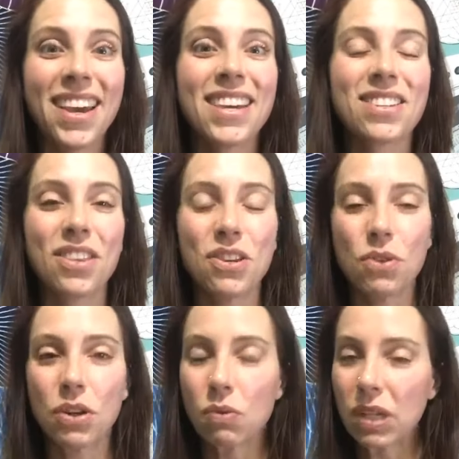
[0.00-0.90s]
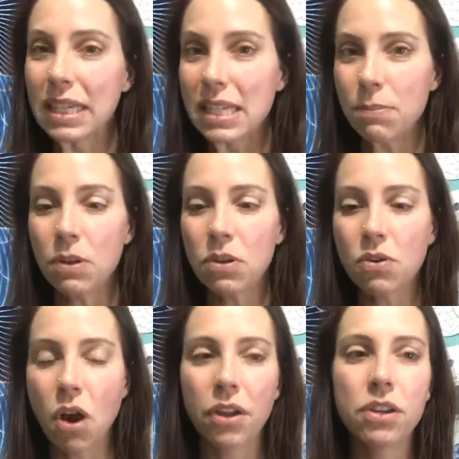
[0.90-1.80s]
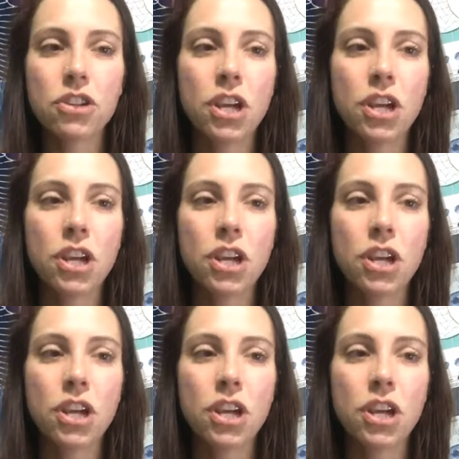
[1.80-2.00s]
so that you can really deepen your knowledge.